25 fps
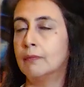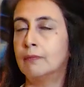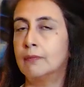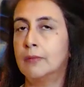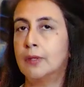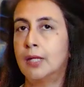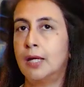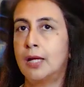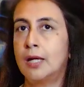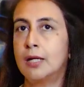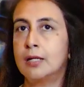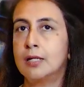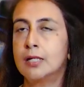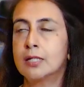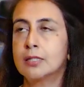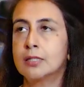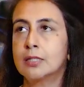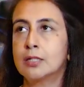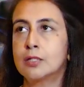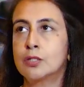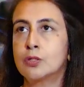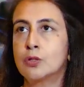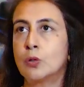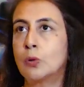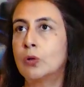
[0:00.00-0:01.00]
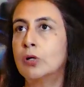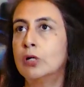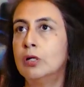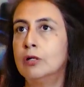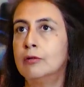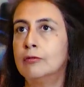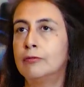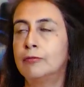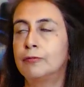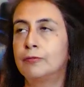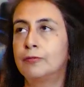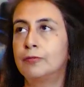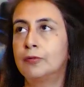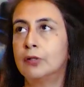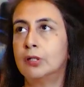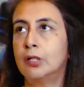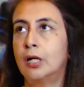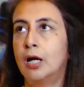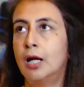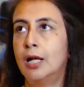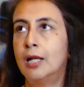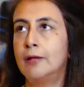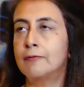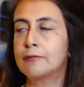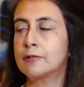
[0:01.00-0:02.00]
There is the story of
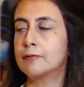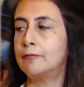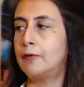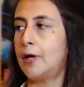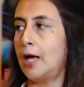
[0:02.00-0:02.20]
Aliph's